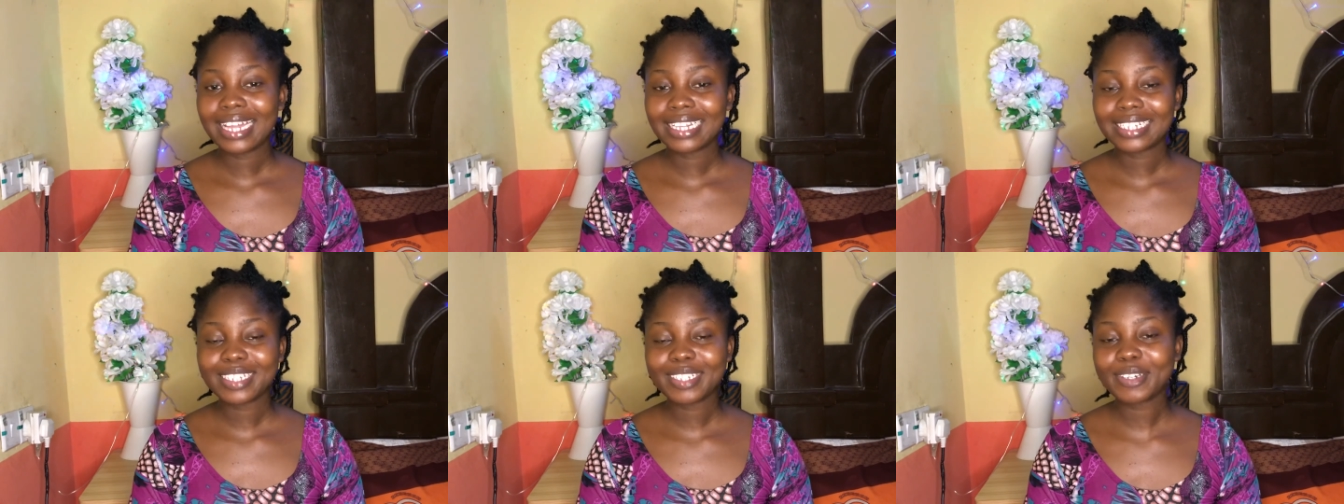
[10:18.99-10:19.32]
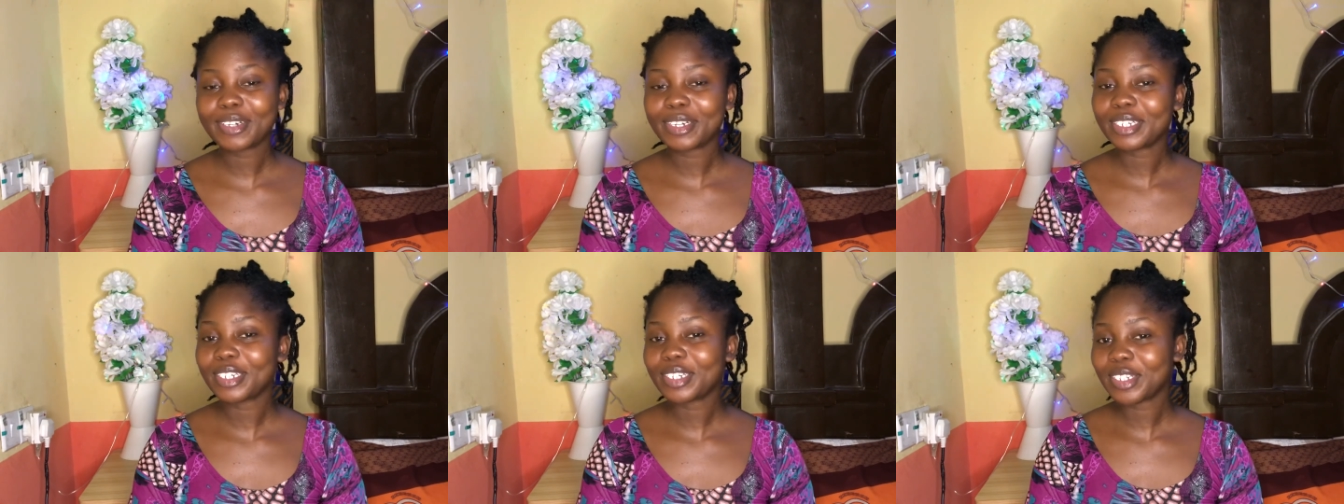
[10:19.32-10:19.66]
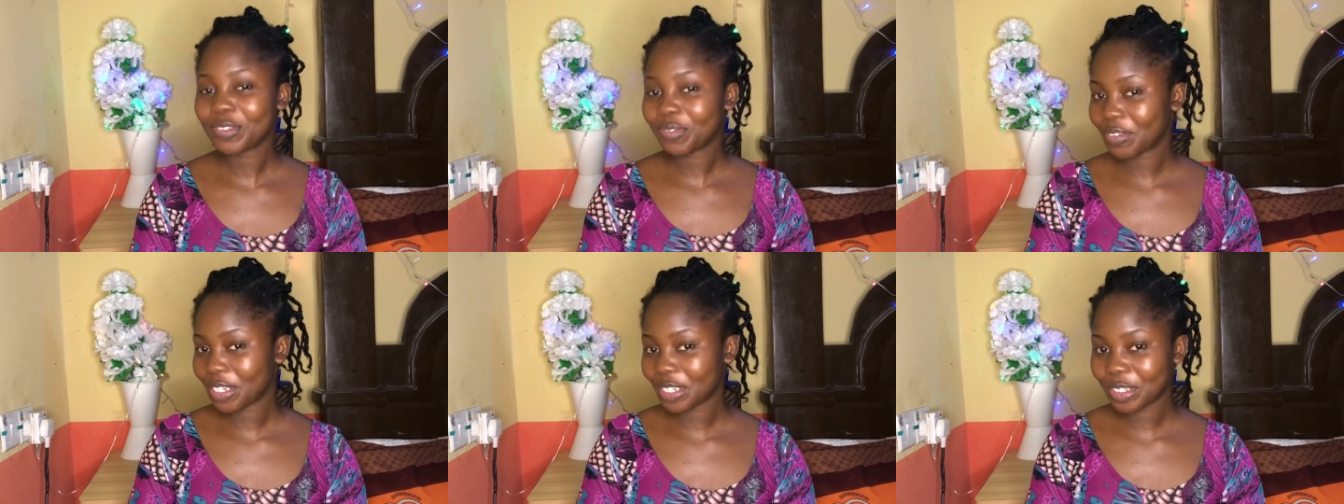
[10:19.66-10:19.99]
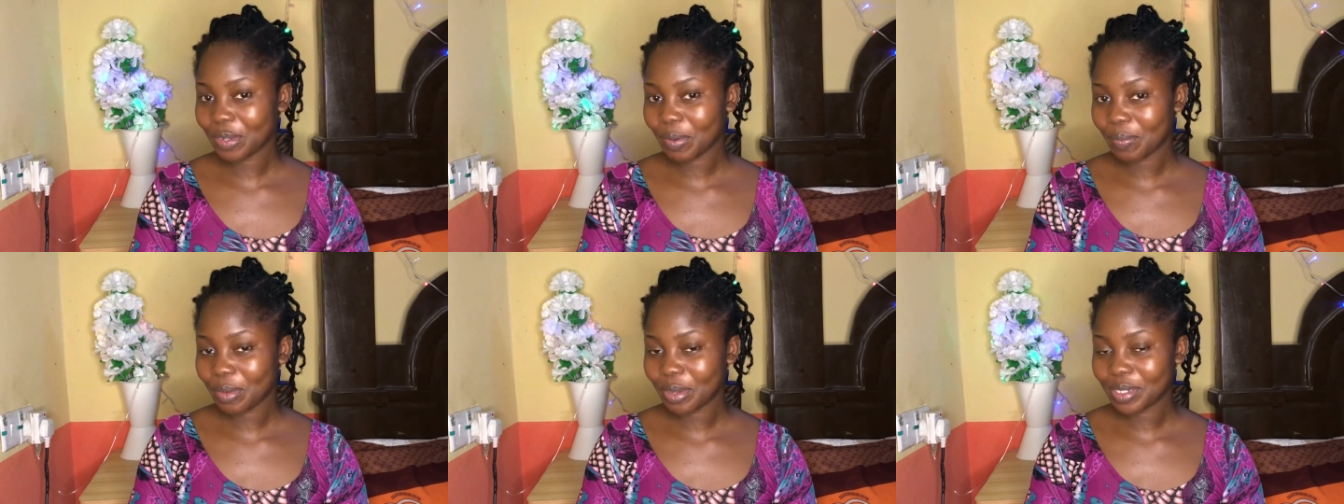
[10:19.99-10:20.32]
click on the notification
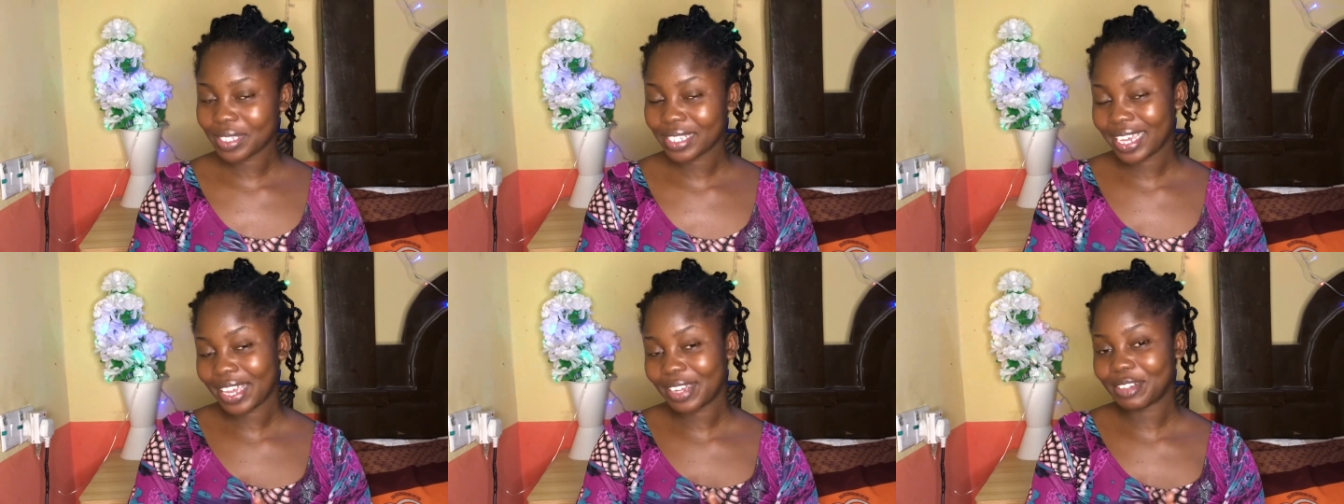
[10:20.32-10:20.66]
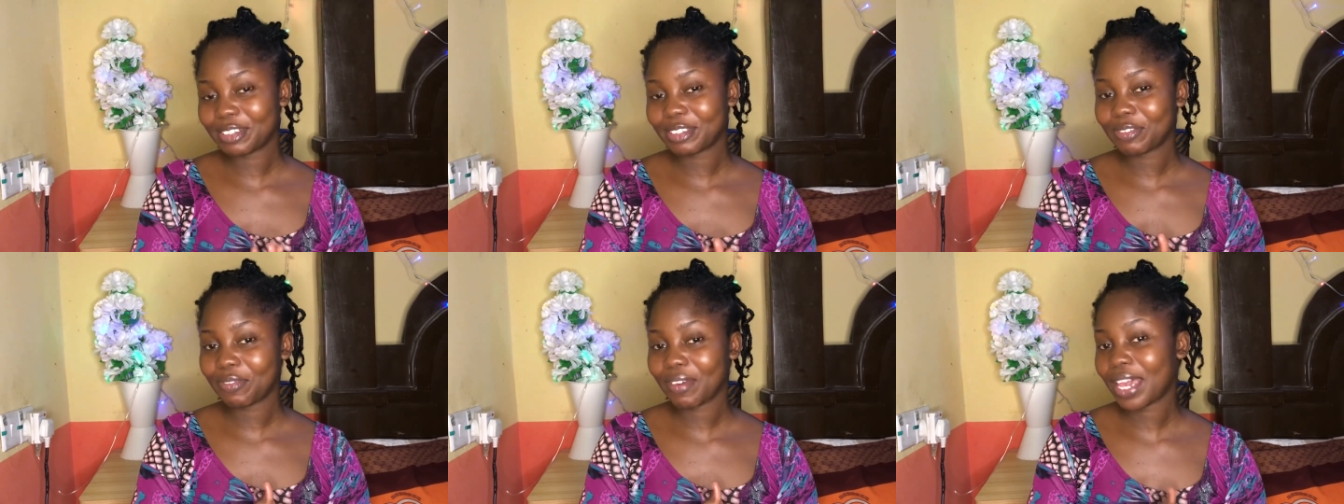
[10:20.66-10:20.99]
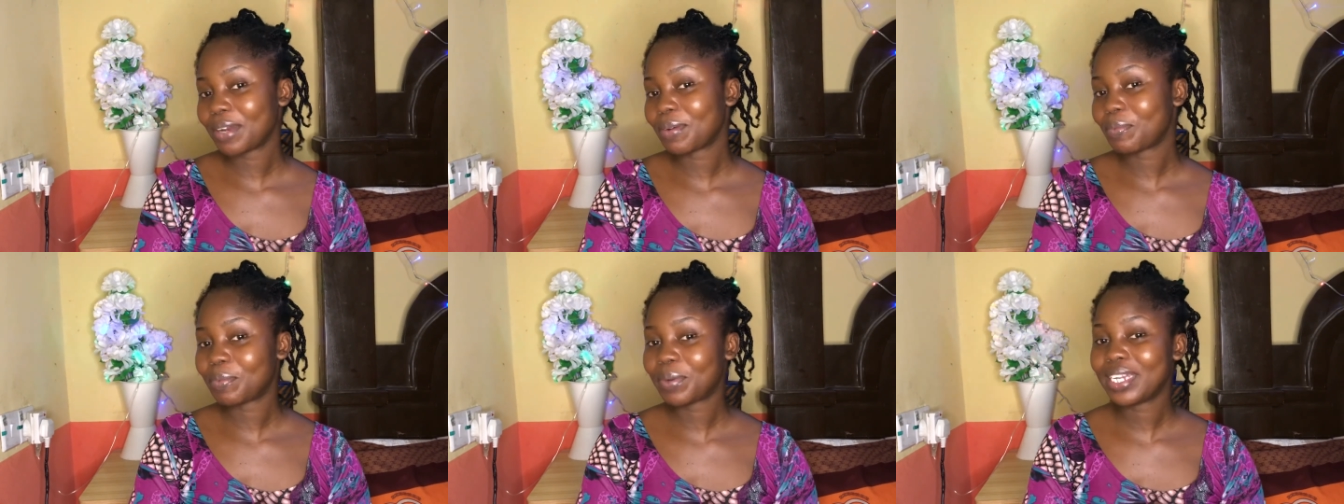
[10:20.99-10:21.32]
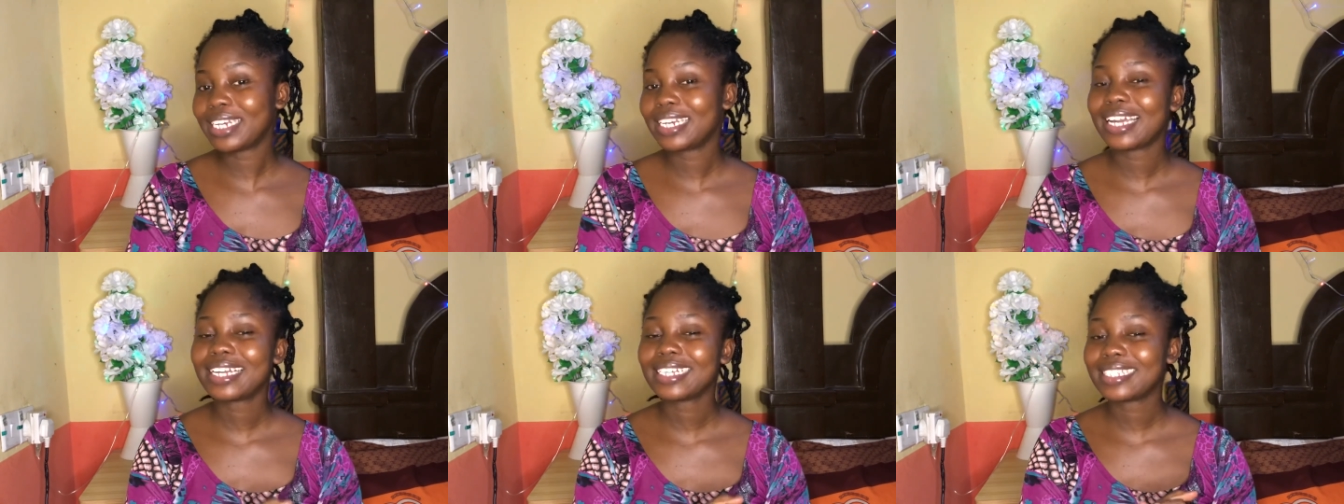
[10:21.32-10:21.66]
bell to get notified when
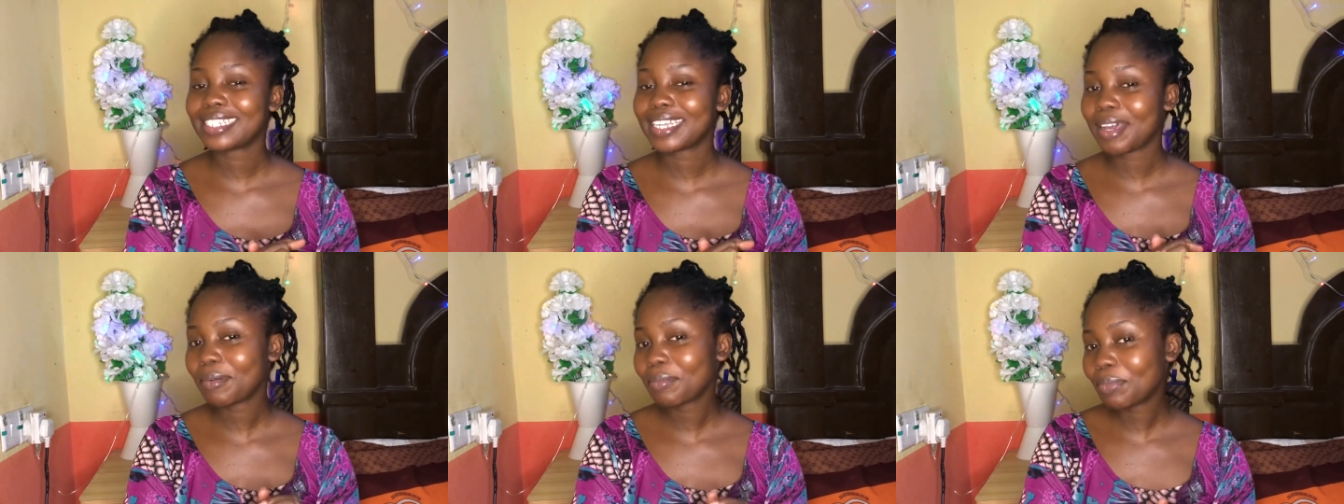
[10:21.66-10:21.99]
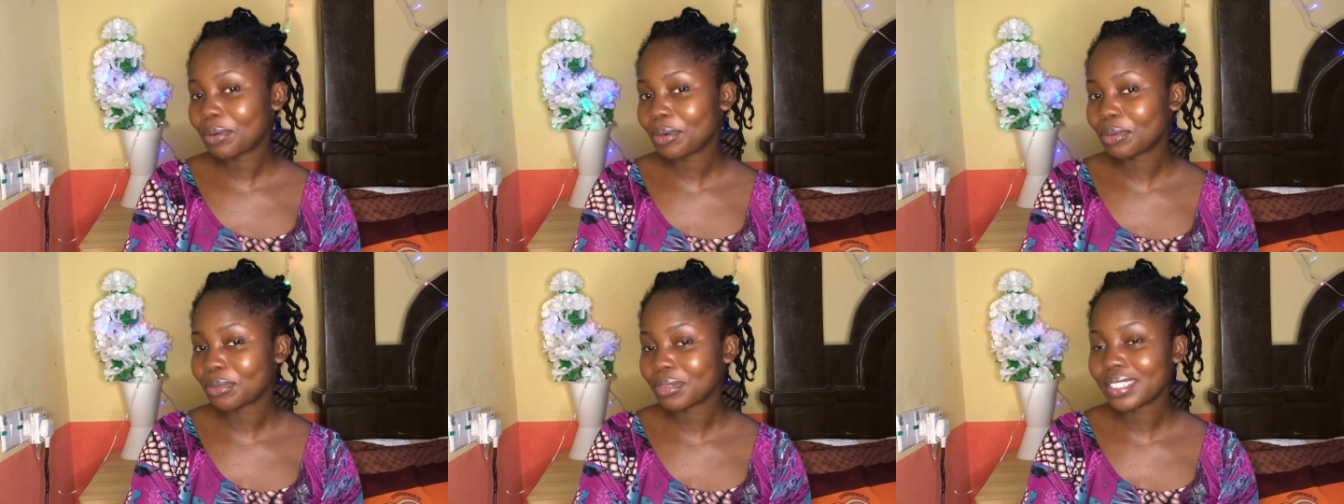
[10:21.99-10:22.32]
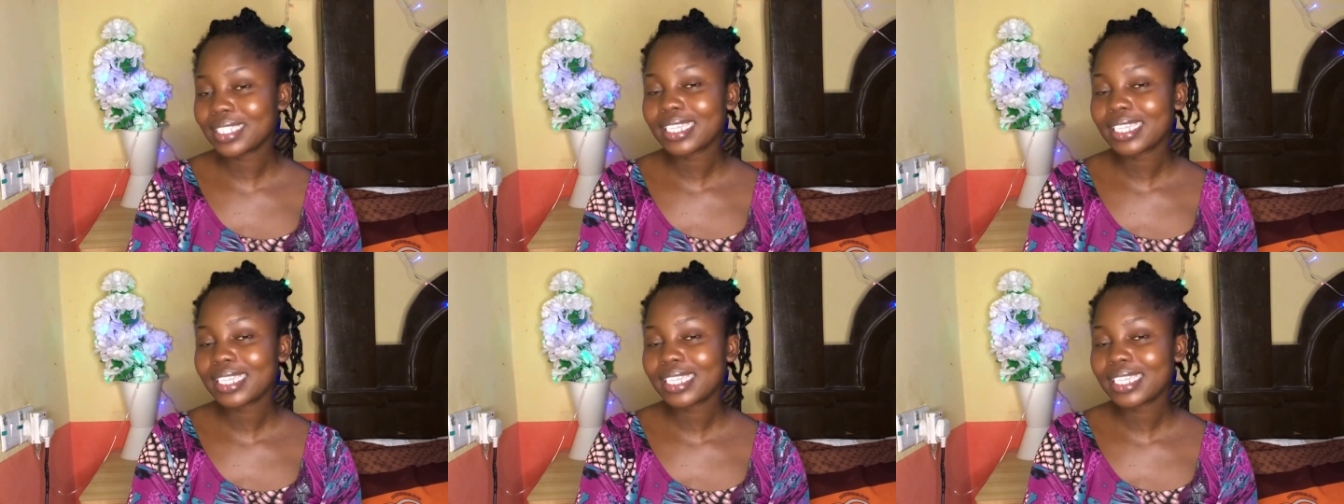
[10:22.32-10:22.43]
next I post.